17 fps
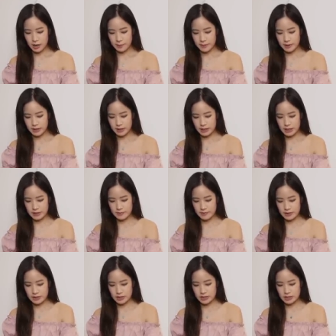Believe
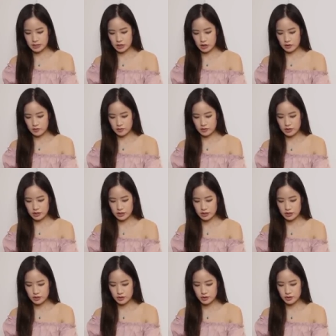in yourself. You
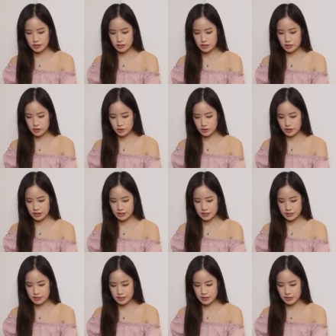can do these
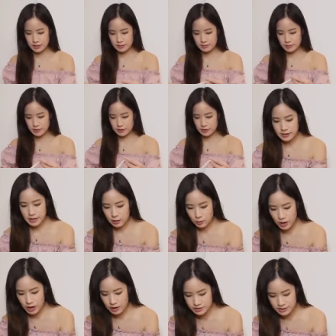shoelaces, Kim. Now
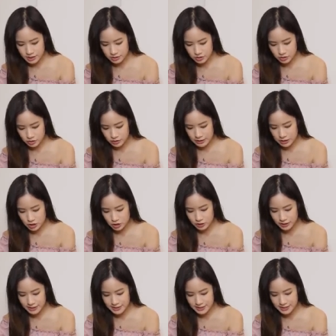whilst I do these
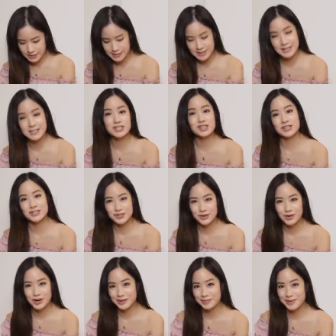shoelaces, let's just
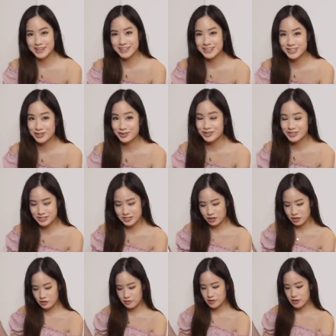talk about the shoe
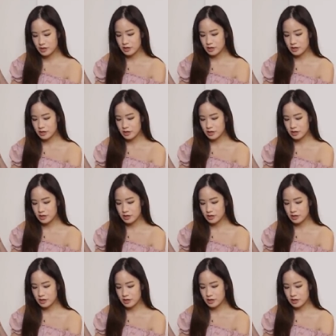itself.